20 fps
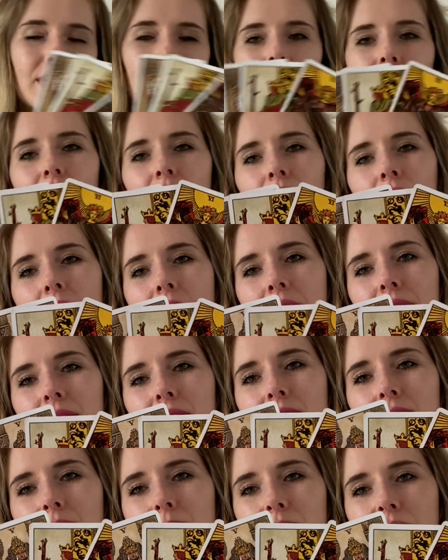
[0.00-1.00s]
that you found
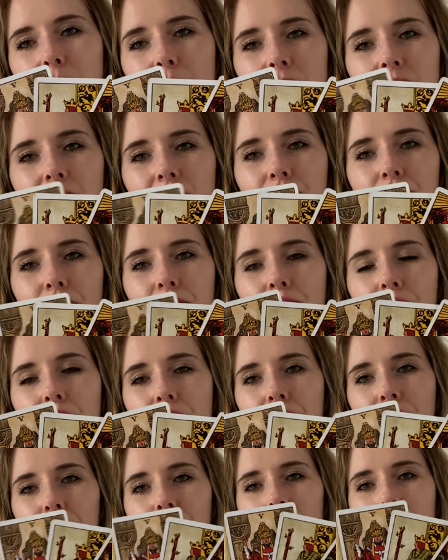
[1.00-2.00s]
some spiritual
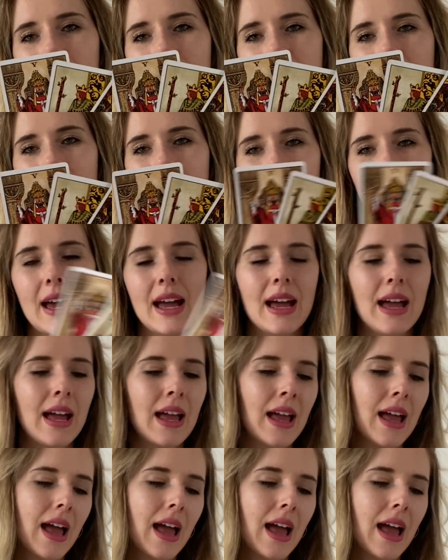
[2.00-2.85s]
growth within that.